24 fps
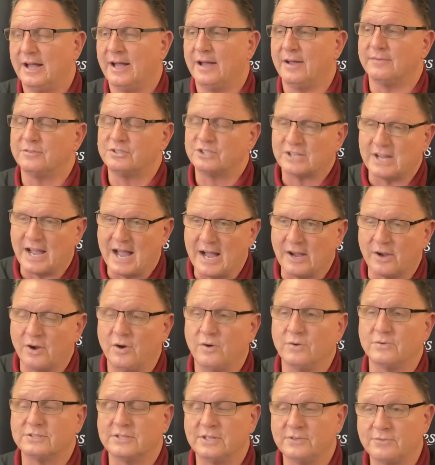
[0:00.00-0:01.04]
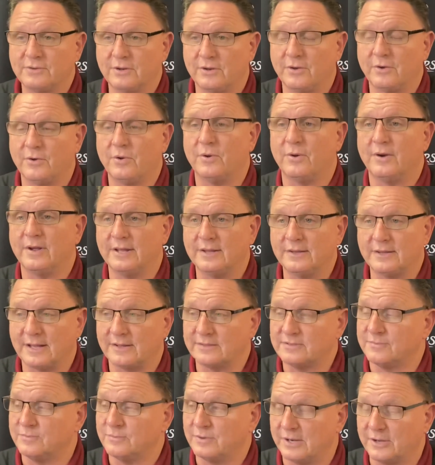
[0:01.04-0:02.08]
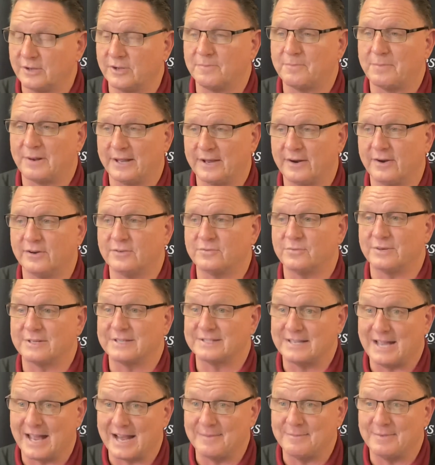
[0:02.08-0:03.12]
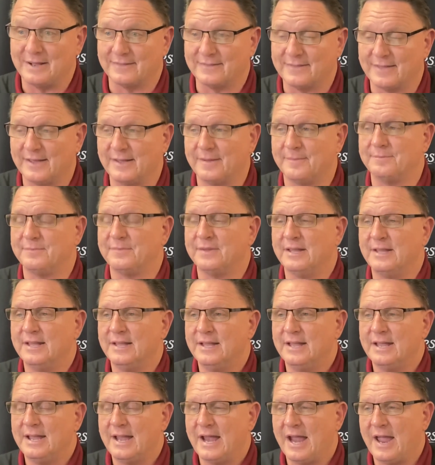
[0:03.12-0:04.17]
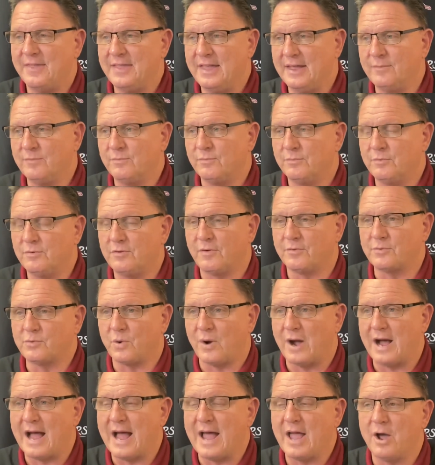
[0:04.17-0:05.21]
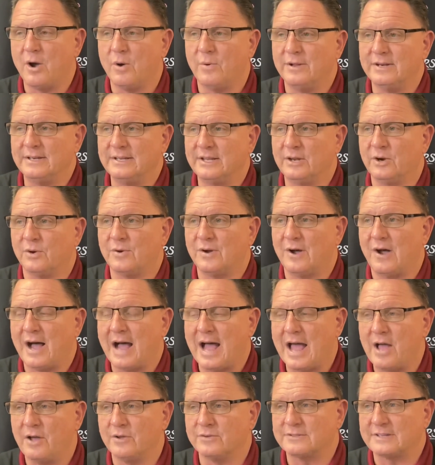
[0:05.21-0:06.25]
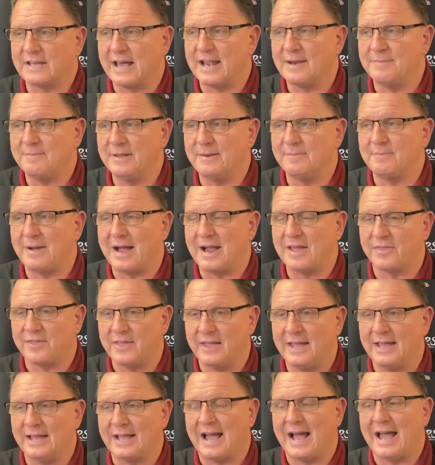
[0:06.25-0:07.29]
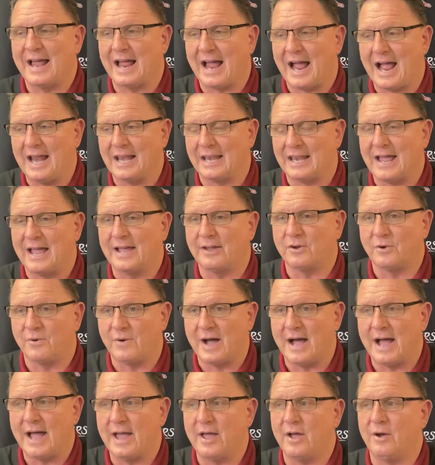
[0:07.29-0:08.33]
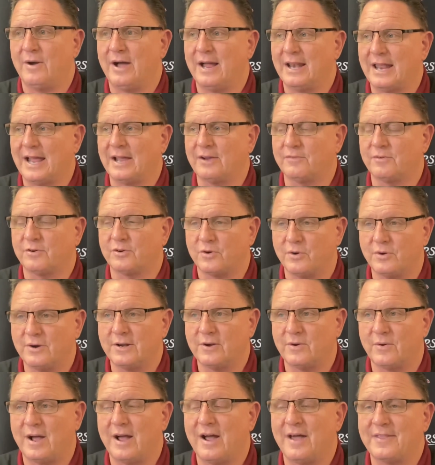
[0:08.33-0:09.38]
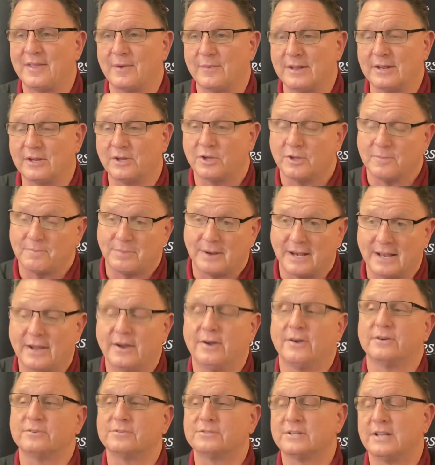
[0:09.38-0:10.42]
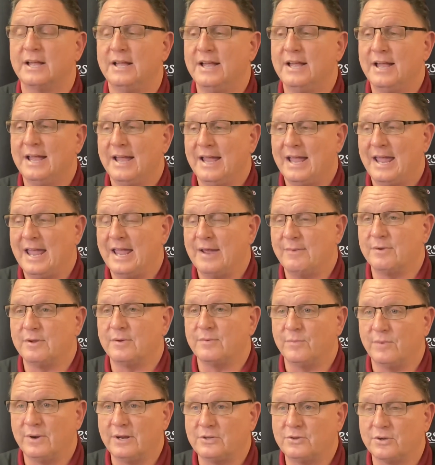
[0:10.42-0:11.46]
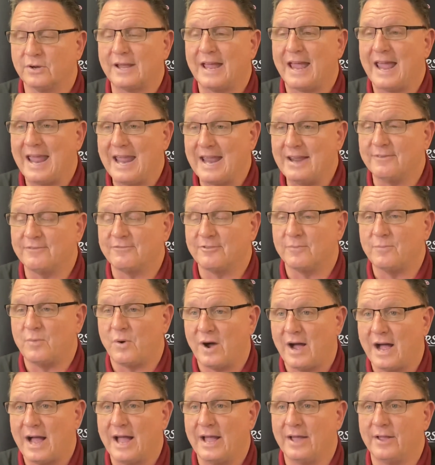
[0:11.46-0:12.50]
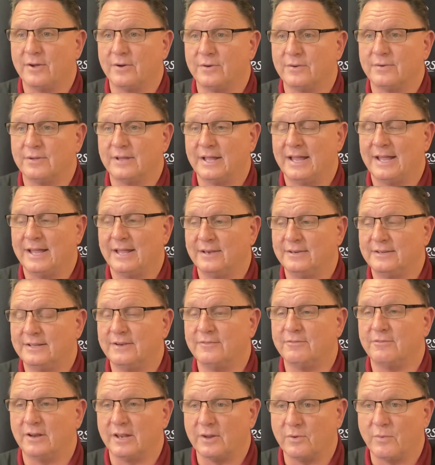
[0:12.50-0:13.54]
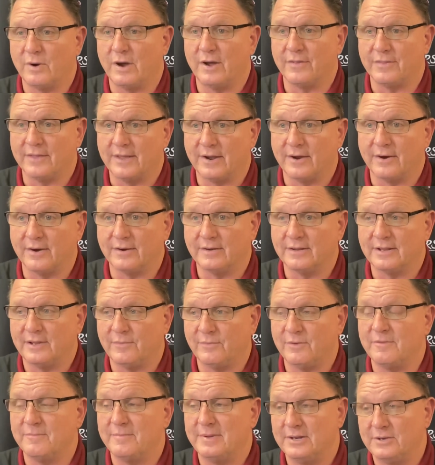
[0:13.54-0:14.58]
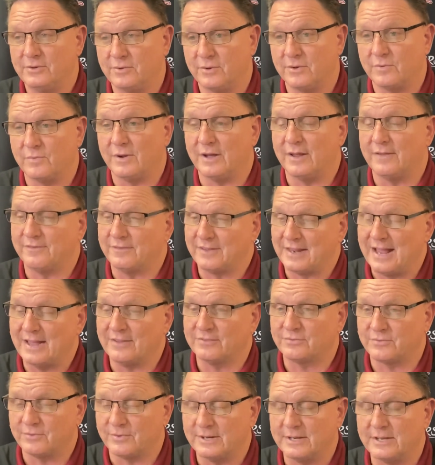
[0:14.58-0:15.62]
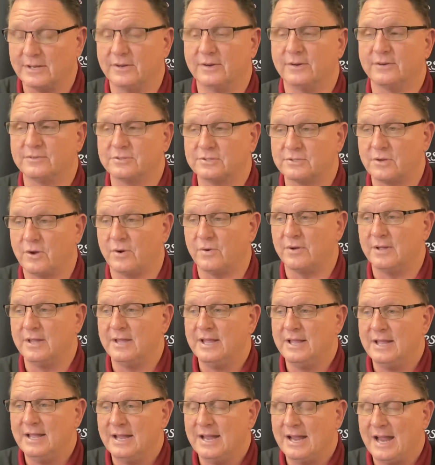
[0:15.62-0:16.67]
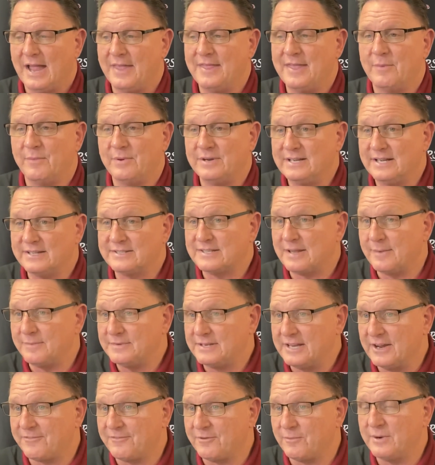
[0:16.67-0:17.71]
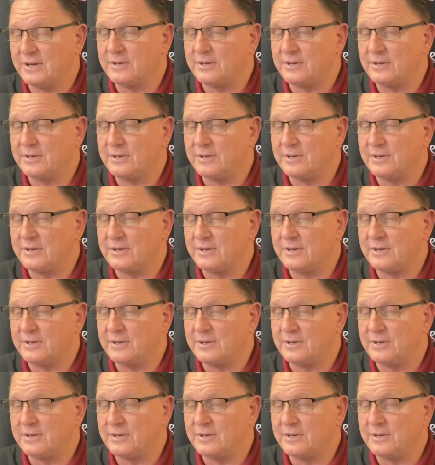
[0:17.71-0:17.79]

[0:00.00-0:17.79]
Chicago, Central Illinois, got some really good players. We're excited about them. And then move over to Ohio, and, you know, Ohio's kind of been my thing. I like Ohio. I like recruiting Ohio. I think we get good players. And we took eight from Ohio and did really well there. And we've been doing well for the last 3 years. So, and then we did something different.